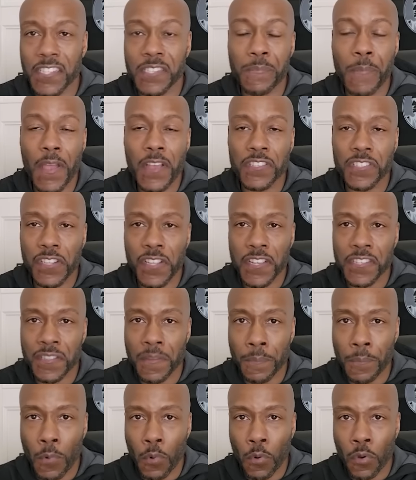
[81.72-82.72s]
especially as
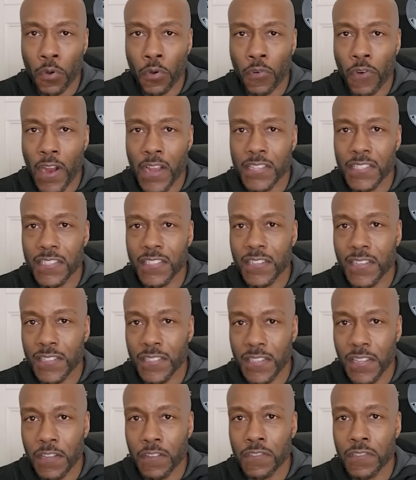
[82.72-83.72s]
the border crisis
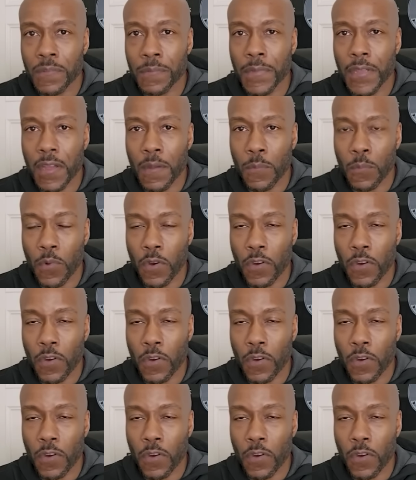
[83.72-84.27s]
continues to become